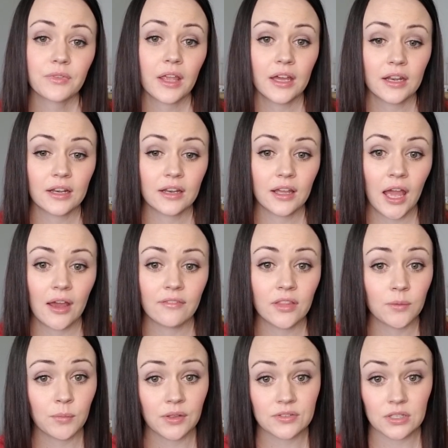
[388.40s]
and have
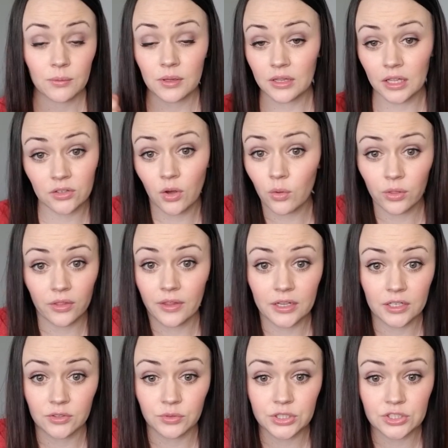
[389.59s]
them have something they know that they
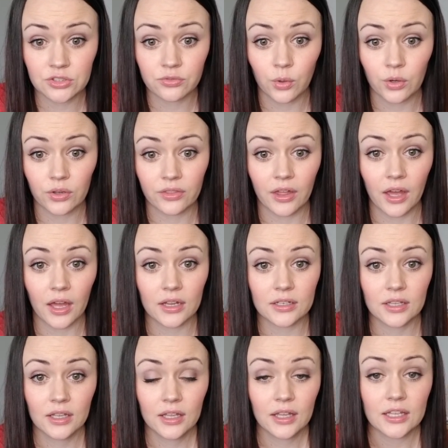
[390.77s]
can reach for that
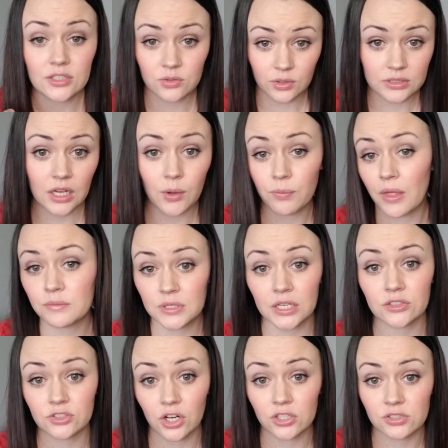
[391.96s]
is going to help them take
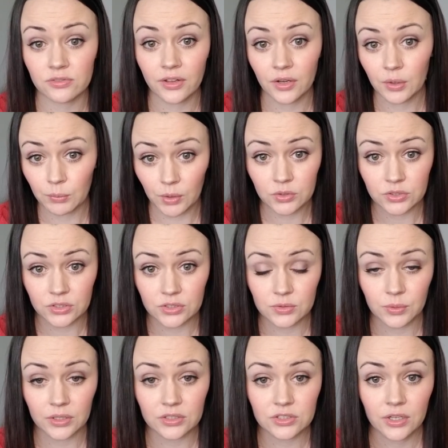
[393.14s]
charge of their emotions,
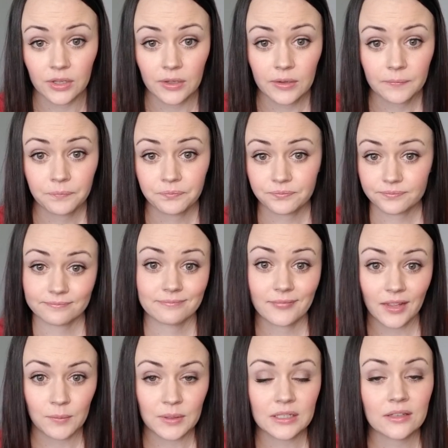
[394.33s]
which,
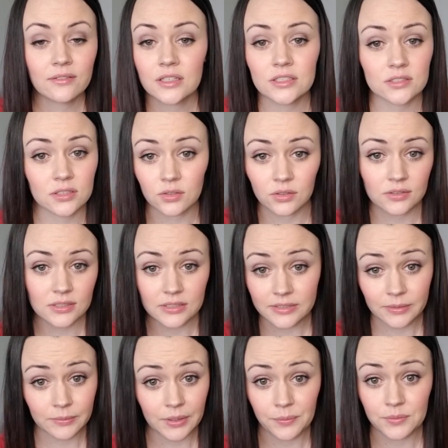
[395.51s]
I mean, even as adults, it's
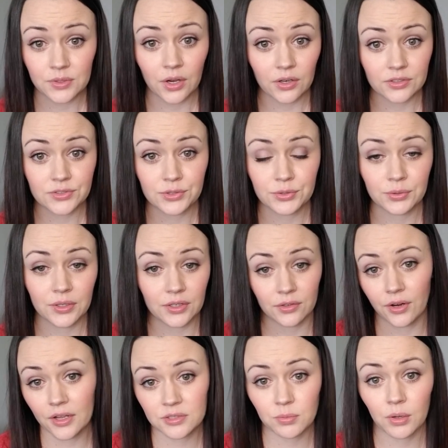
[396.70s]
sometimes hard to get a
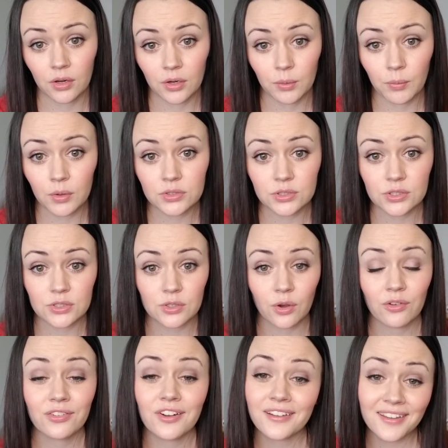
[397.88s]
grasp on our emotions. So
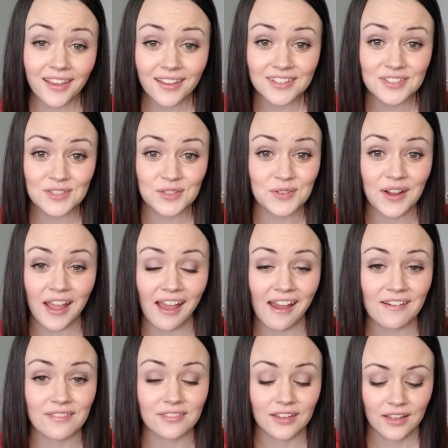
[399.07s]
for a kid to
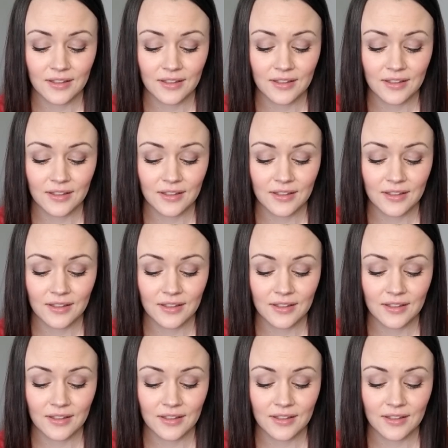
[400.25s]
have